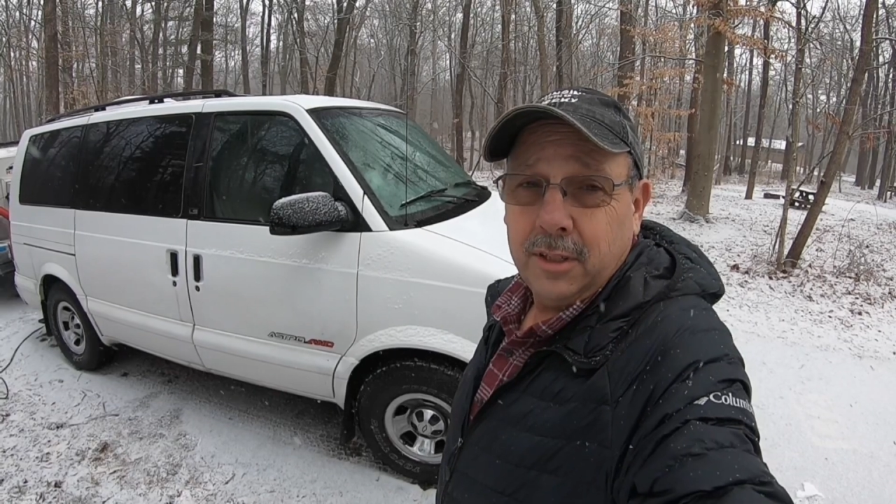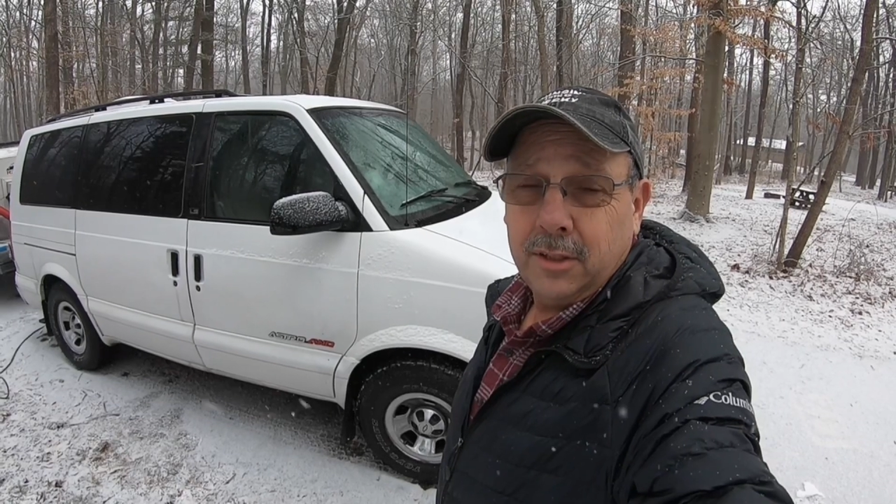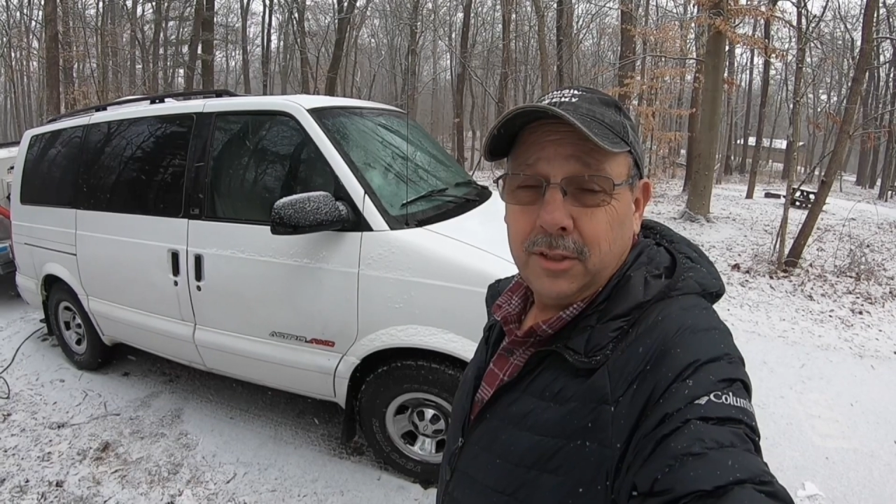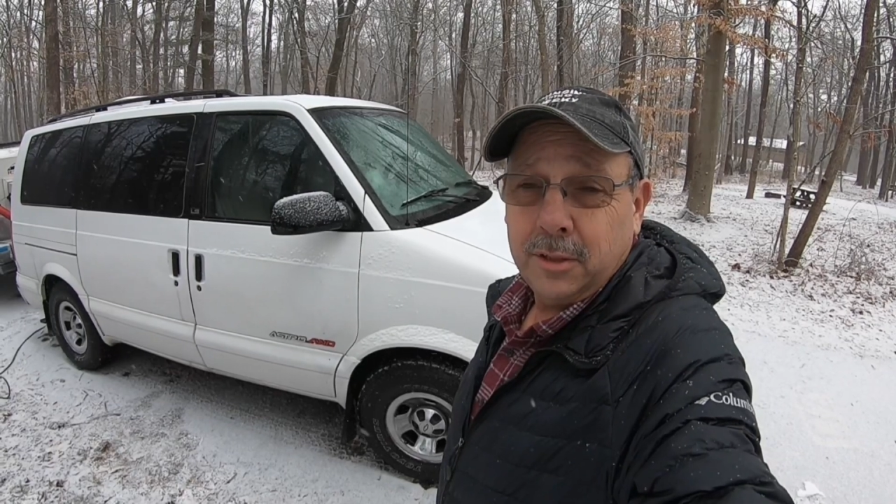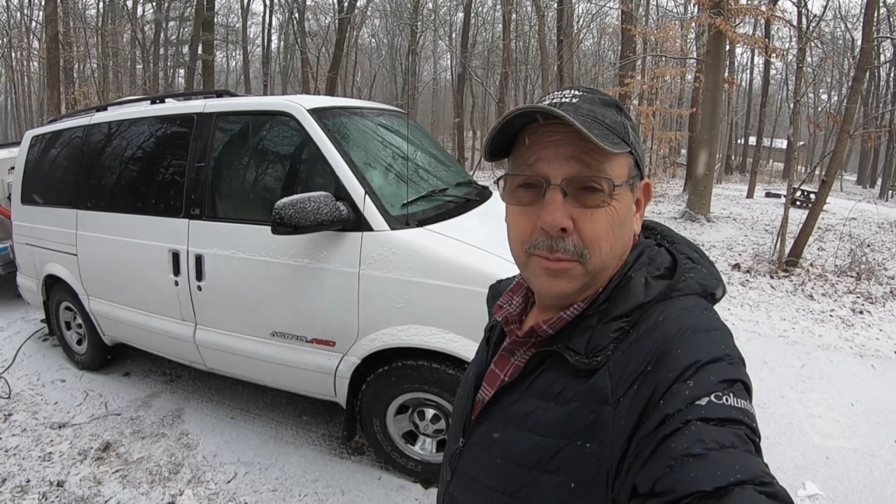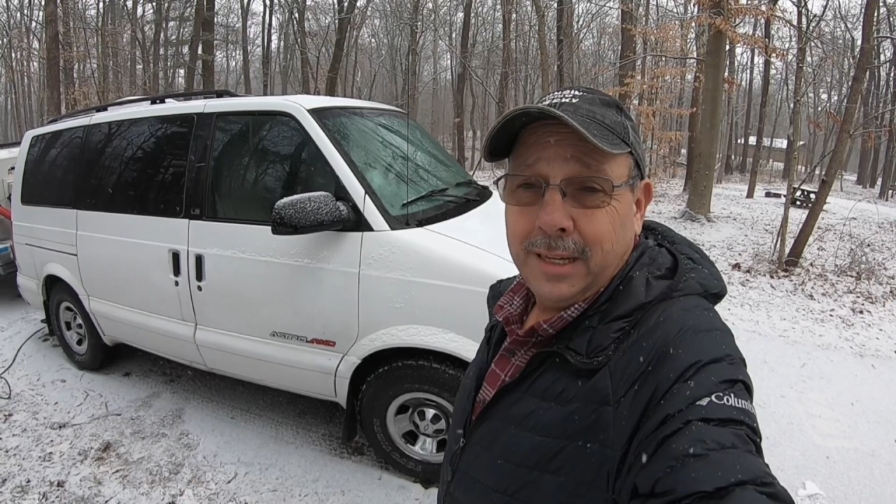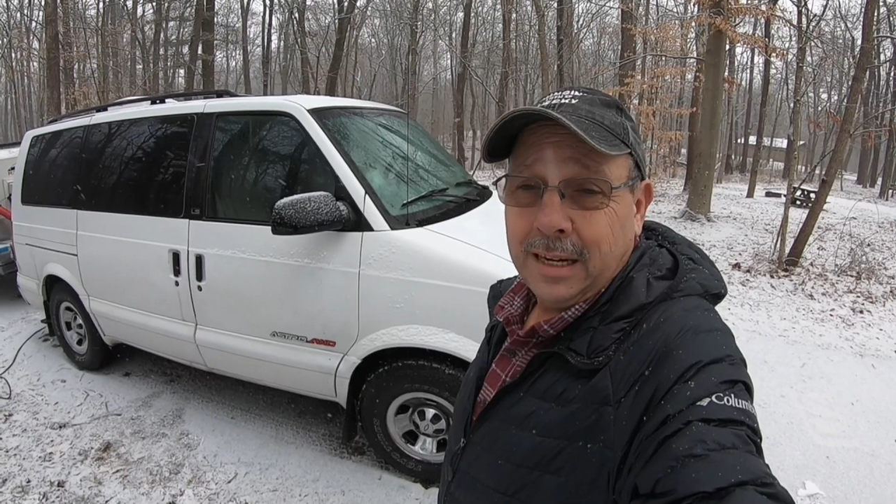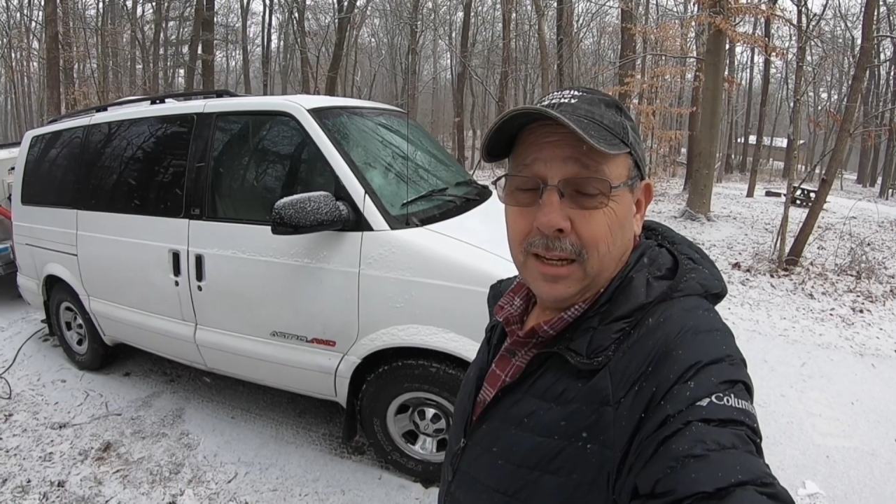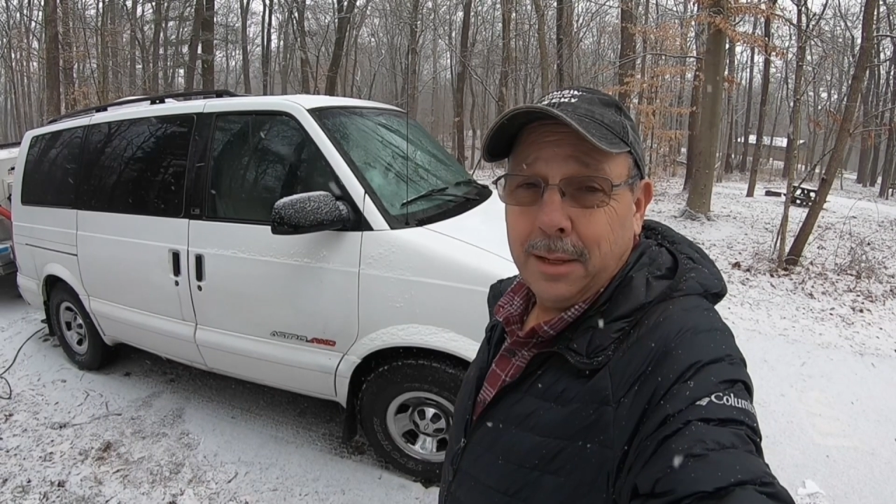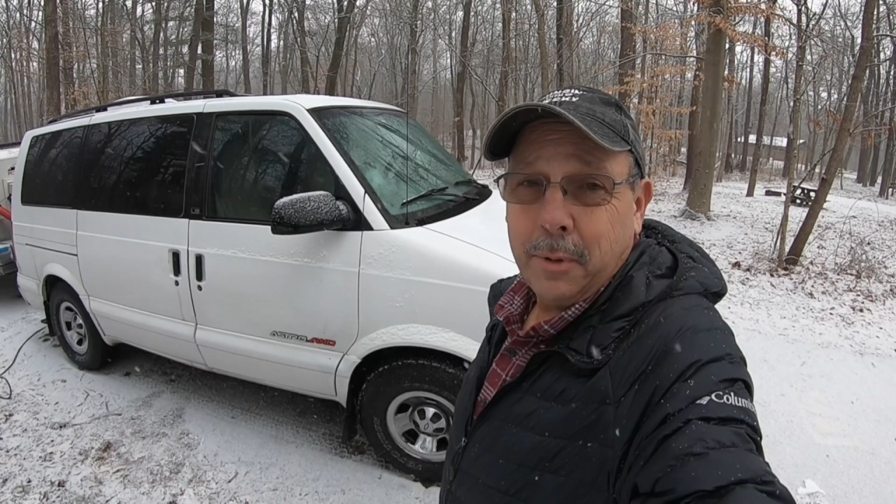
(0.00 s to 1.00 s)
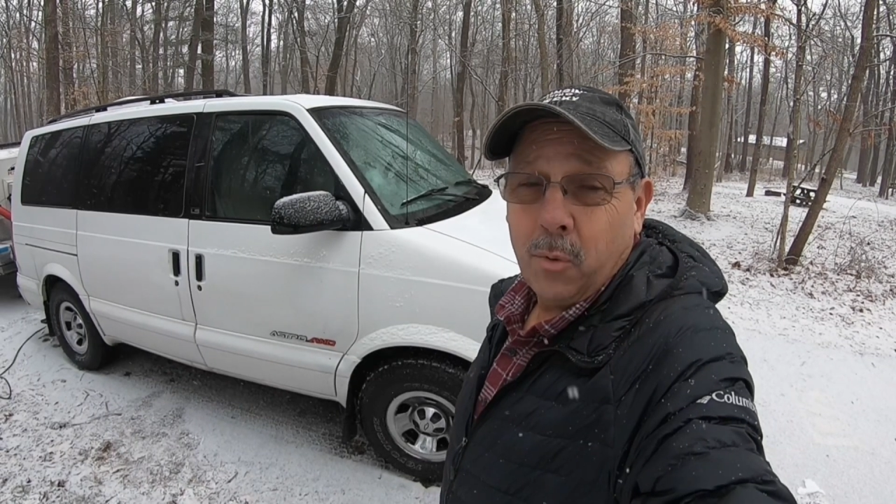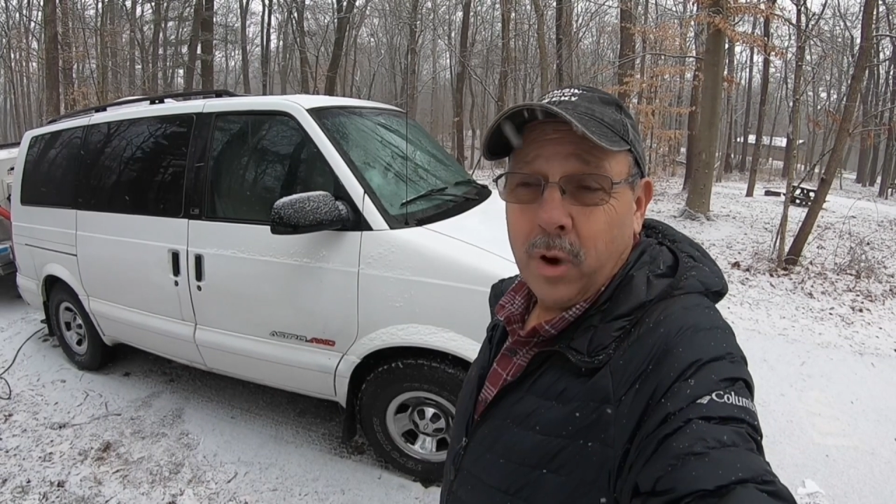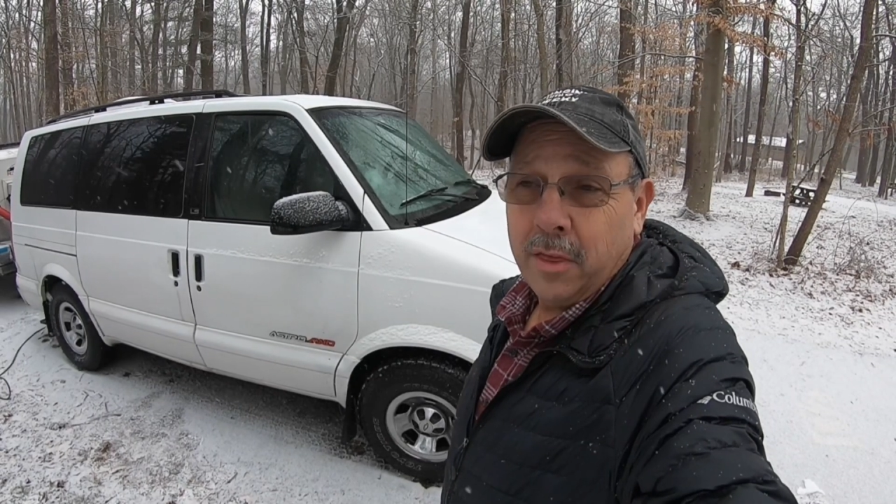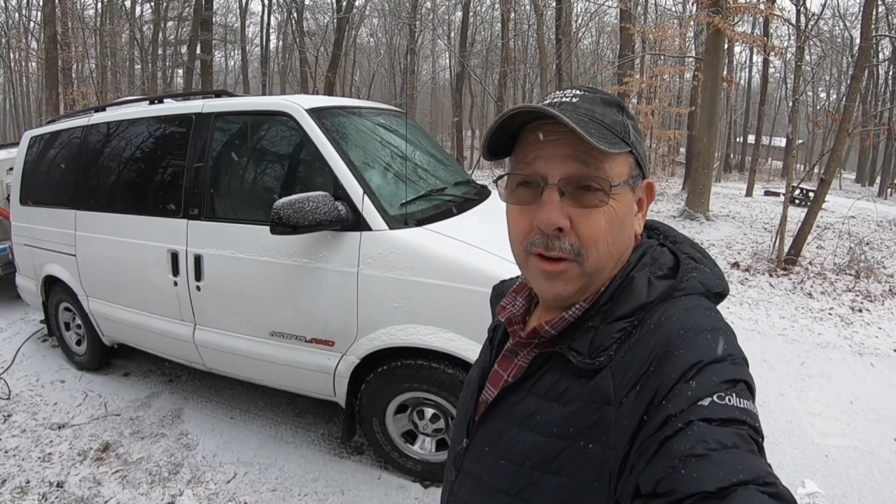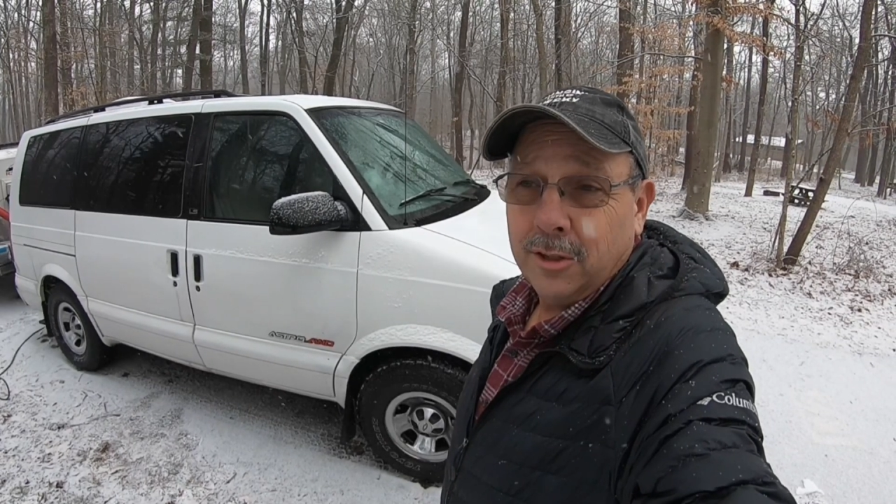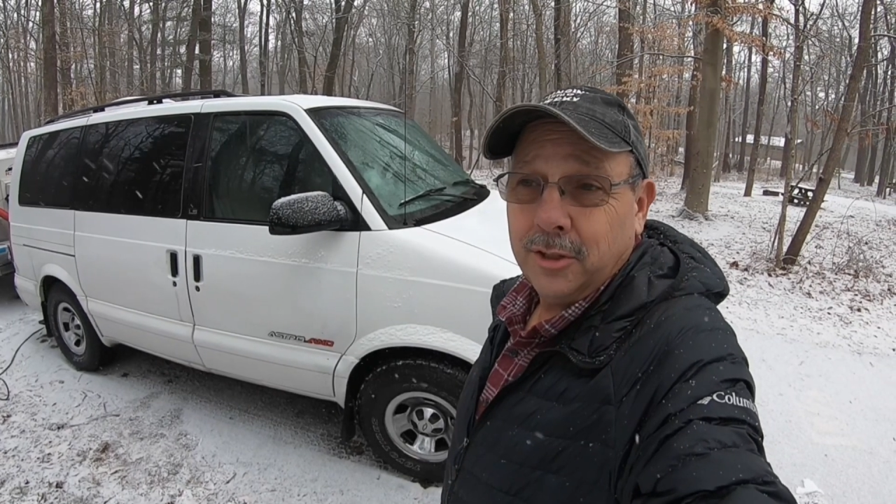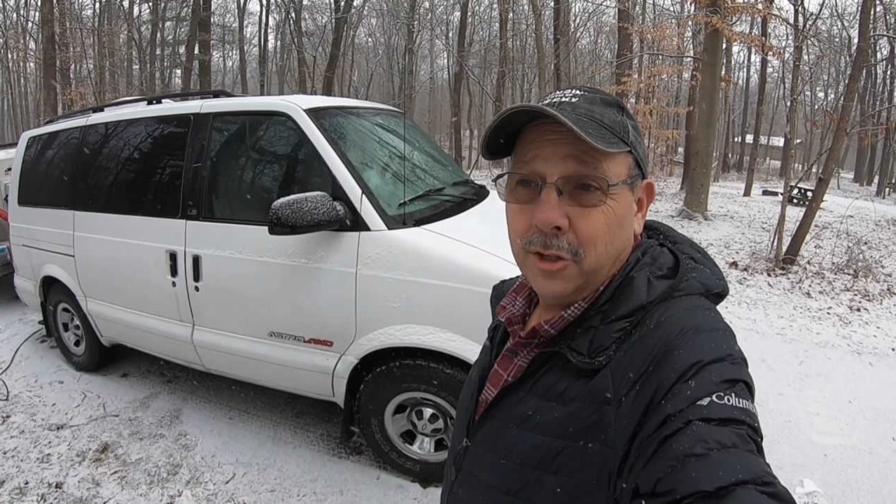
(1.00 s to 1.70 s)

into some inclement weather,